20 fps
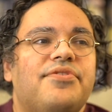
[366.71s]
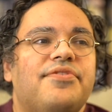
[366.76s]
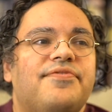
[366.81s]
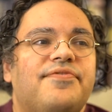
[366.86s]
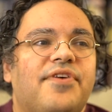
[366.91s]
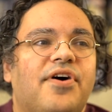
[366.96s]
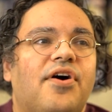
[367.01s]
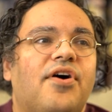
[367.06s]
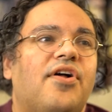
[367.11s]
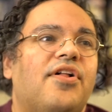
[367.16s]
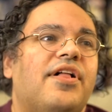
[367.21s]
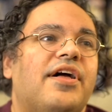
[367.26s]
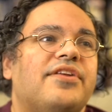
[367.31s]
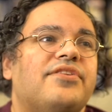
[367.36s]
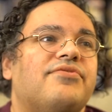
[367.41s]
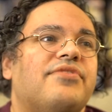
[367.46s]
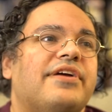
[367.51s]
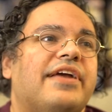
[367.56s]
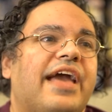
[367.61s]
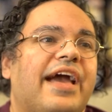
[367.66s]
fall
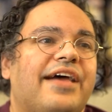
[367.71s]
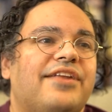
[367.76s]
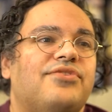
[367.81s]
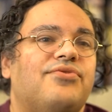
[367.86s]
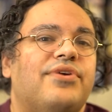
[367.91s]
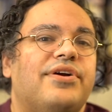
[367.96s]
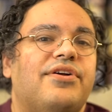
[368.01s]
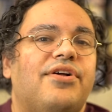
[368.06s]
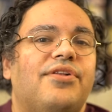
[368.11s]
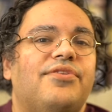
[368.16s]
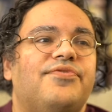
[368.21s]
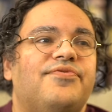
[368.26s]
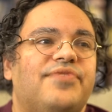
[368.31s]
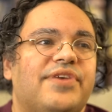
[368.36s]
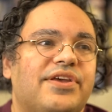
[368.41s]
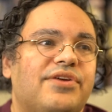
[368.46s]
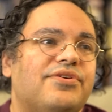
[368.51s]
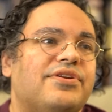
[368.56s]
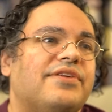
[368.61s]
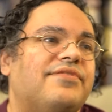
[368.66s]
under a category called
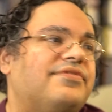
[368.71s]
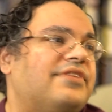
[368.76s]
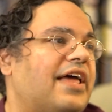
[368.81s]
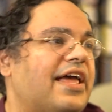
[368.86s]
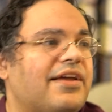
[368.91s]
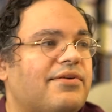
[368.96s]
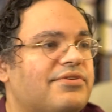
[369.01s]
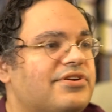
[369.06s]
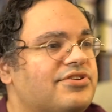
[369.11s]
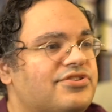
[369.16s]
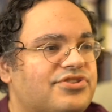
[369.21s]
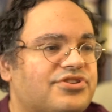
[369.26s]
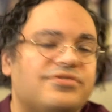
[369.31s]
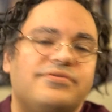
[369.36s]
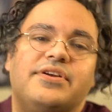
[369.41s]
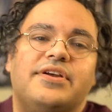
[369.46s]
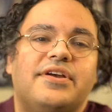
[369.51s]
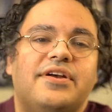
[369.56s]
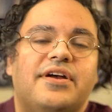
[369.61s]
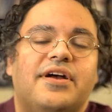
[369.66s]
figurative language,